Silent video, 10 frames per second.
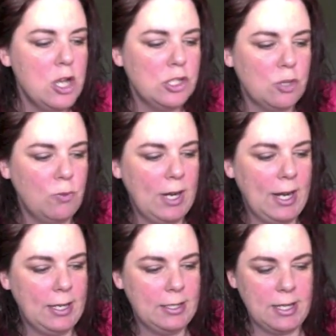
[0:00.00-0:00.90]
So what
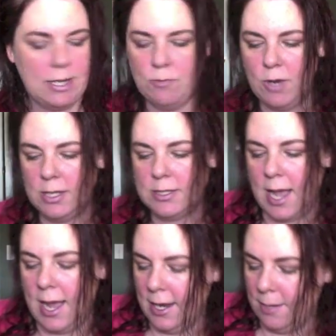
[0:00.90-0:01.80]
I had done was,
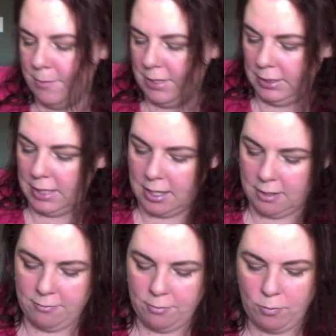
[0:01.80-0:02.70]
I am in
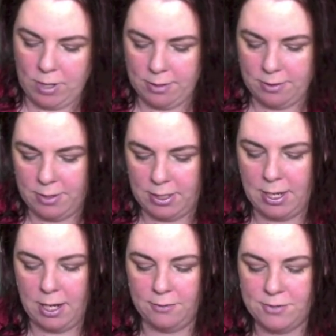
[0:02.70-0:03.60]
love with the e.l.f.